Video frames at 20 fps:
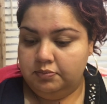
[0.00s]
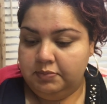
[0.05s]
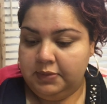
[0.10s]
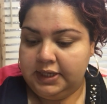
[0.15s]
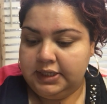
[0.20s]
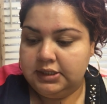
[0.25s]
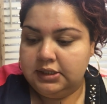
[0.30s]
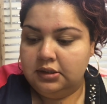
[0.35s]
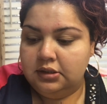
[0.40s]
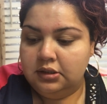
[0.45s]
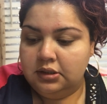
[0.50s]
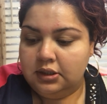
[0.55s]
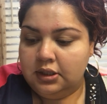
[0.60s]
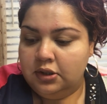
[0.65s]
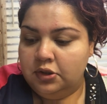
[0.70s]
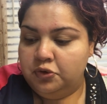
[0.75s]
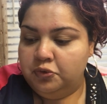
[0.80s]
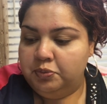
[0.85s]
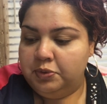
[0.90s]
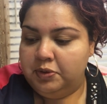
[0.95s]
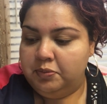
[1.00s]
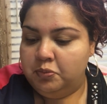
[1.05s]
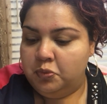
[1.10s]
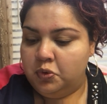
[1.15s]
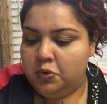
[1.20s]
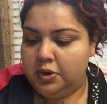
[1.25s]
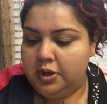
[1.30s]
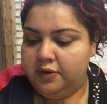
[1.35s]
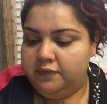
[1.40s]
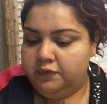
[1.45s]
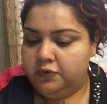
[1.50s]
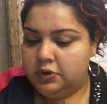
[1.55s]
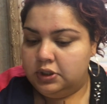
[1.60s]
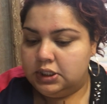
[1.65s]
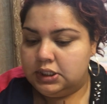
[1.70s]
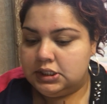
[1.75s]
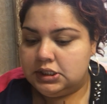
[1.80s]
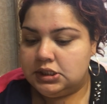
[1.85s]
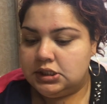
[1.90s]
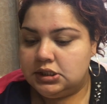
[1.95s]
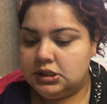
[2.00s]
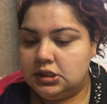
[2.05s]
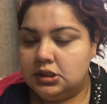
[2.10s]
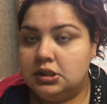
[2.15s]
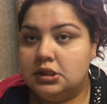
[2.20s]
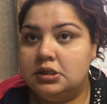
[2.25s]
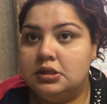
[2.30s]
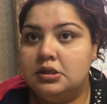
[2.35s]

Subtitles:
makes it look a little bit more effortless.